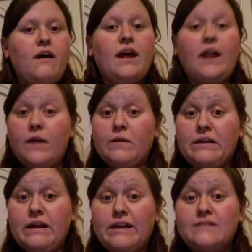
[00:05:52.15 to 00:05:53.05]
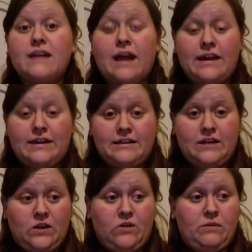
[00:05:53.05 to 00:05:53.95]
And I realized that I didn't
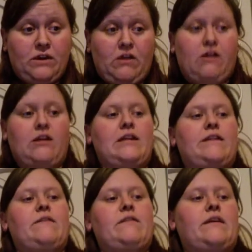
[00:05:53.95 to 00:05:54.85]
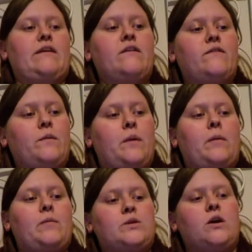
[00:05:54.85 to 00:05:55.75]
tell you my yarn and everything for my
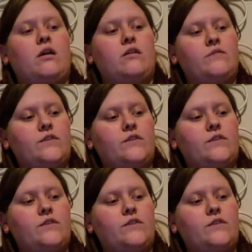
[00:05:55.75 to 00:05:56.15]
mom's shawl.